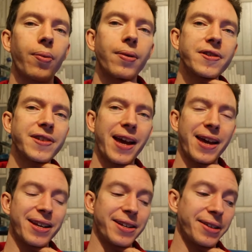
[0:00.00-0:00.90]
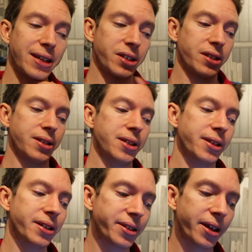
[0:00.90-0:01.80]
I will say in addition to
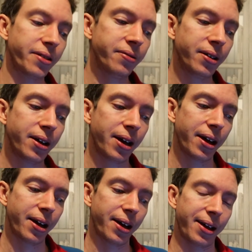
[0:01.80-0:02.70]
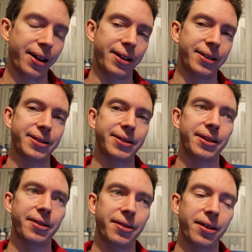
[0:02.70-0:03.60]
this though is
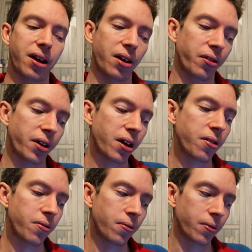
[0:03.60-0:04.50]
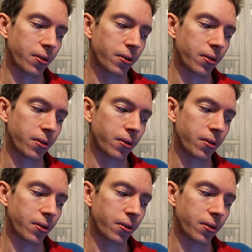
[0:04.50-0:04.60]
that although